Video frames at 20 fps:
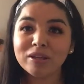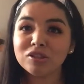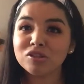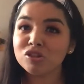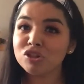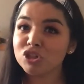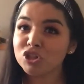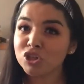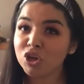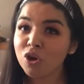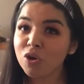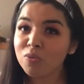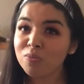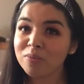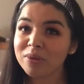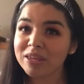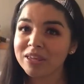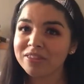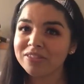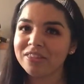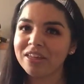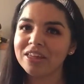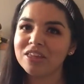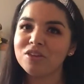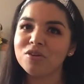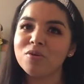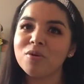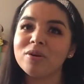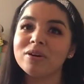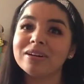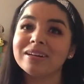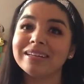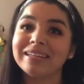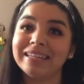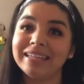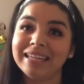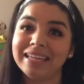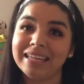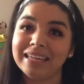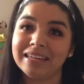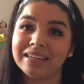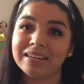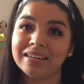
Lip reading: to show me that you are clean.